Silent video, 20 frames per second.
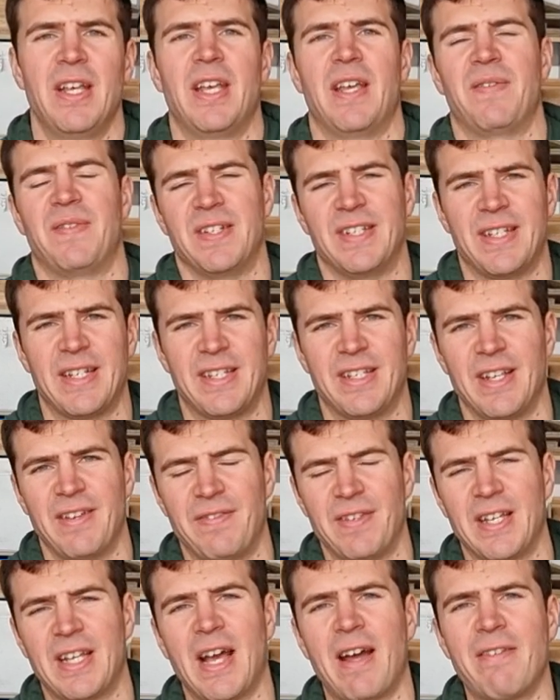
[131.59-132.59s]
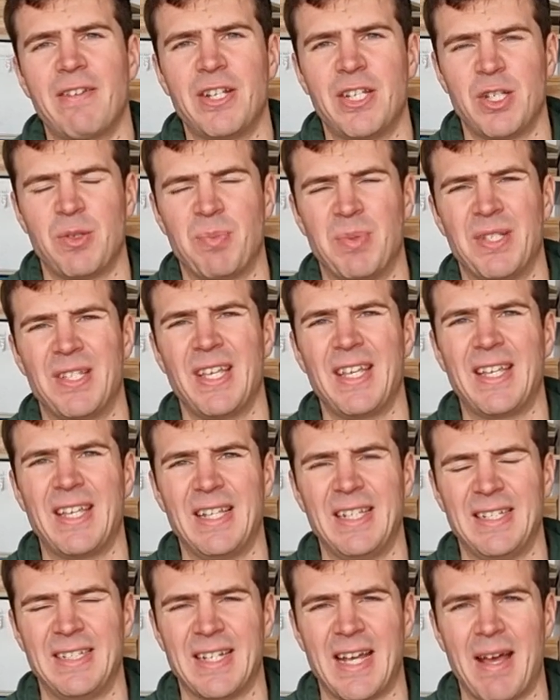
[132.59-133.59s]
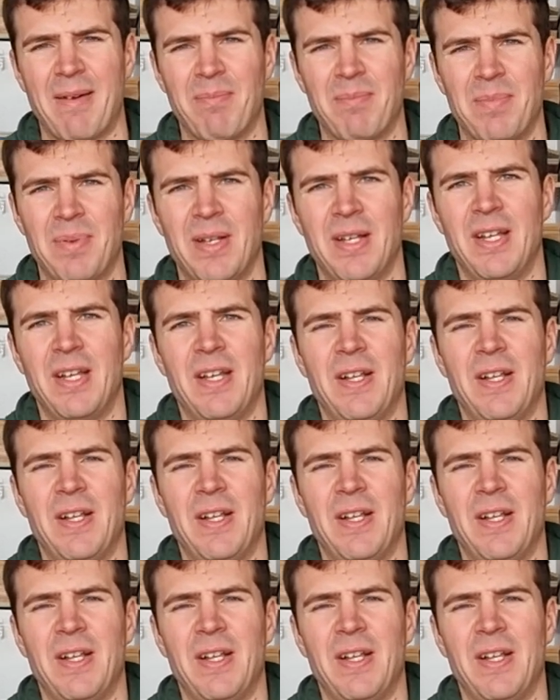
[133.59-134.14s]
If your garage is particularly damp,